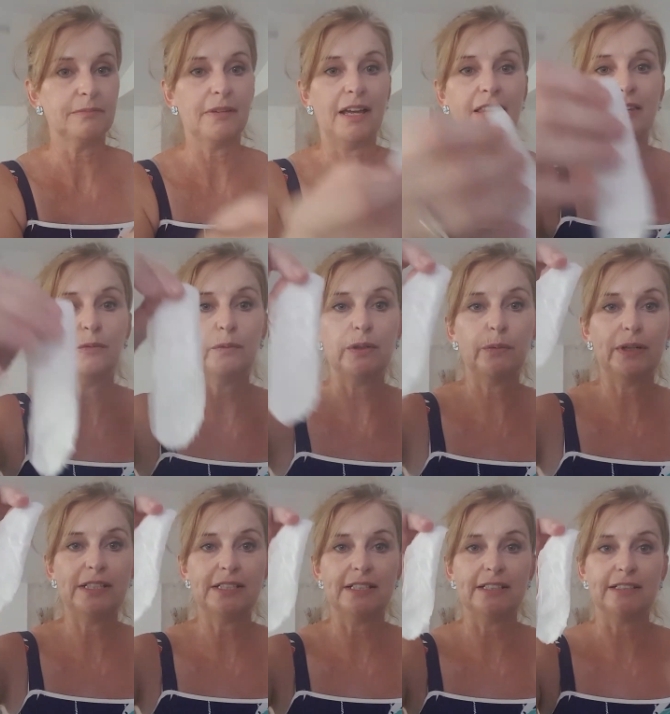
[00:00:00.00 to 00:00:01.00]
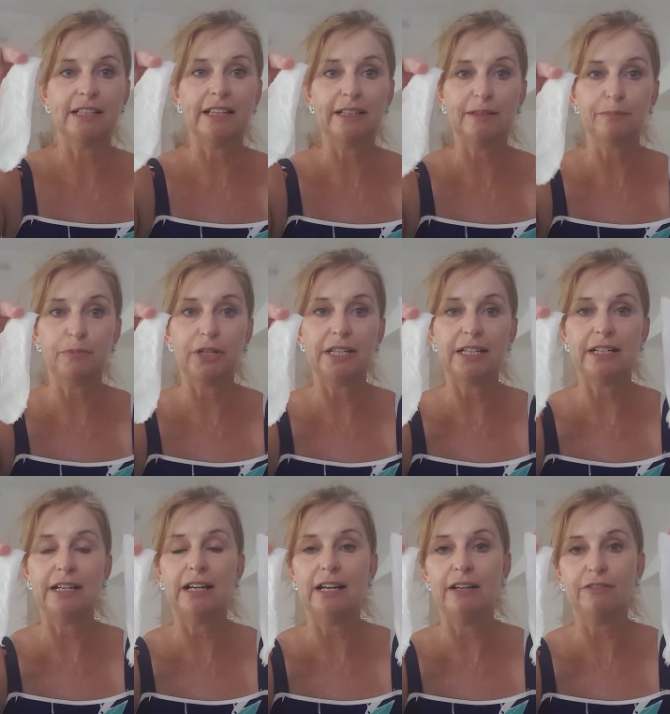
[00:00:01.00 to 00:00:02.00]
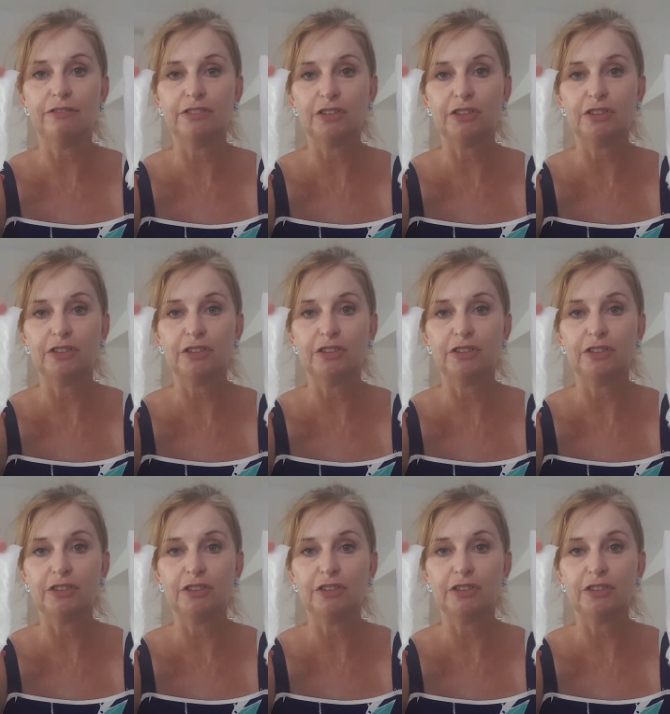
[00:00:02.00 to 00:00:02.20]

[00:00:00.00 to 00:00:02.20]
and then we wet it and then break it in half.